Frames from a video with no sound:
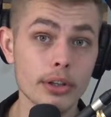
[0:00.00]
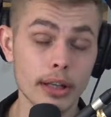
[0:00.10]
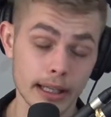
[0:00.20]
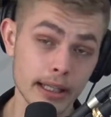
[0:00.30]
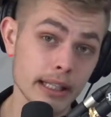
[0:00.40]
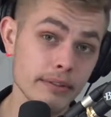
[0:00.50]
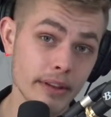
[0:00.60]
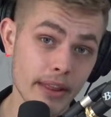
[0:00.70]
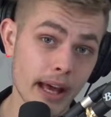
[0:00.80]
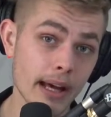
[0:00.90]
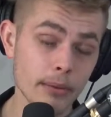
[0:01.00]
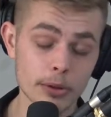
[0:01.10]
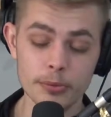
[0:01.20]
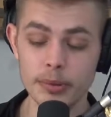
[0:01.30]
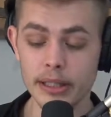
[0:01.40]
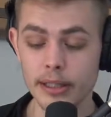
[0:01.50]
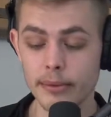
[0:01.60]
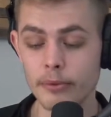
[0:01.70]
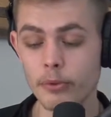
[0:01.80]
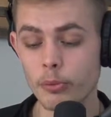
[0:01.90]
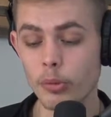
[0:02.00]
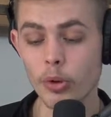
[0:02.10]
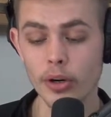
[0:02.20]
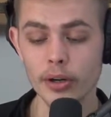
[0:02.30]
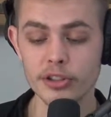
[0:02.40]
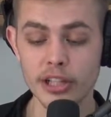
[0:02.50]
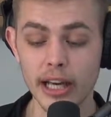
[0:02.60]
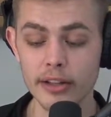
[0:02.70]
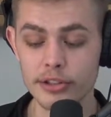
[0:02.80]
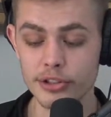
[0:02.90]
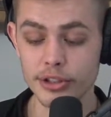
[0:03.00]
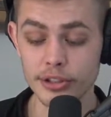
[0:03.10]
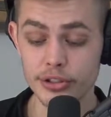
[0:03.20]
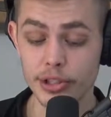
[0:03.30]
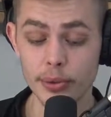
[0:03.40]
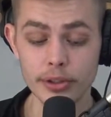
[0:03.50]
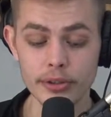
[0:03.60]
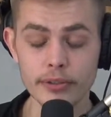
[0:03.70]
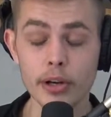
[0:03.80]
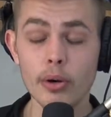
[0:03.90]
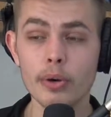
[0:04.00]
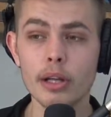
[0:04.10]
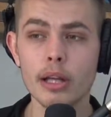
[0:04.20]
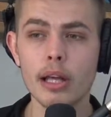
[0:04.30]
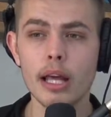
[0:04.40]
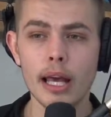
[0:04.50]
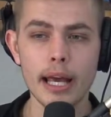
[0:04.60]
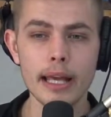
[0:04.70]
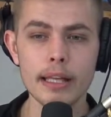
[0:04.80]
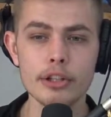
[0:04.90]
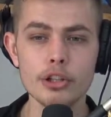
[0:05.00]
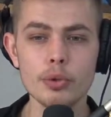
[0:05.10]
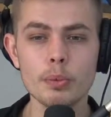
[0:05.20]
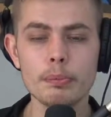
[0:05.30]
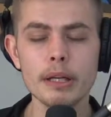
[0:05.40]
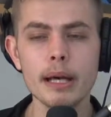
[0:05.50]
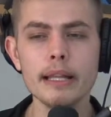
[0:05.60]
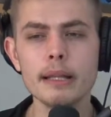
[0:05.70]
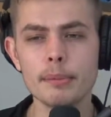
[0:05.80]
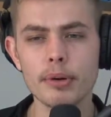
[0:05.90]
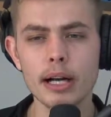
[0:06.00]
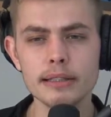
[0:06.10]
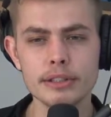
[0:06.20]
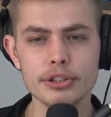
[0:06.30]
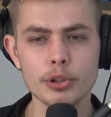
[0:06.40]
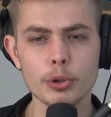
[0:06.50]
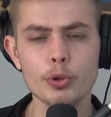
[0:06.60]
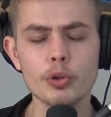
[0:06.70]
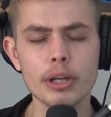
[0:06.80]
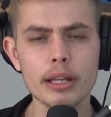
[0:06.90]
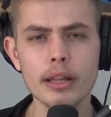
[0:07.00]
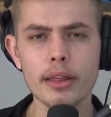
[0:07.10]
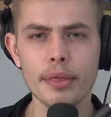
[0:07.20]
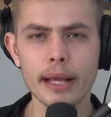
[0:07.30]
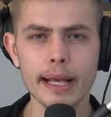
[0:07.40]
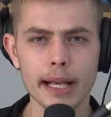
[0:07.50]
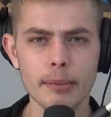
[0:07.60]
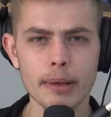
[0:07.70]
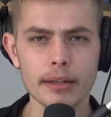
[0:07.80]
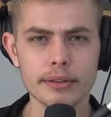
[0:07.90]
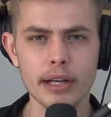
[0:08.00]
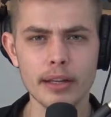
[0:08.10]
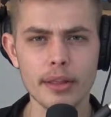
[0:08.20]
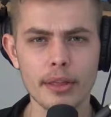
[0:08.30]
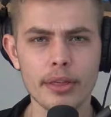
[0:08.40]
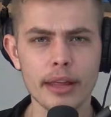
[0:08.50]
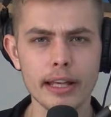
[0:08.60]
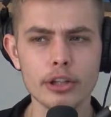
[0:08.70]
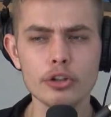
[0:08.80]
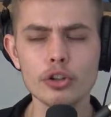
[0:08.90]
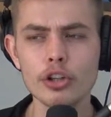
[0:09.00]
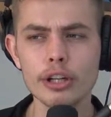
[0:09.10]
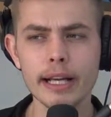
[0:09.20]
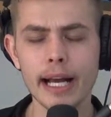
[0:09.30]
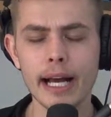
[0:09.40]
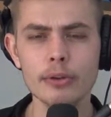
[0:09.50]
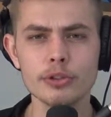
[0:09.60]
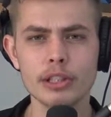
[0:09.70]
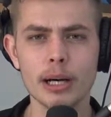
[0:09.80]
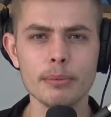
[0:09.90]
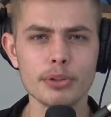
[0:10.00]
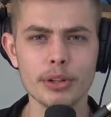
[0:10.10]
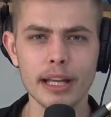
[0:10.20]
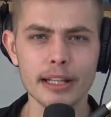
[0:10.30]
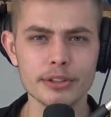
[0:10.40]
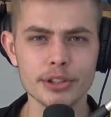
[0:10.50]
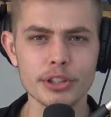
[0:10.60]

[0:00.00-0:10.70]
Like even that would be a more challenge than just going to your phone. And you, but in the process, you're critically thinking about the the thing. You're learning how to come to the answer.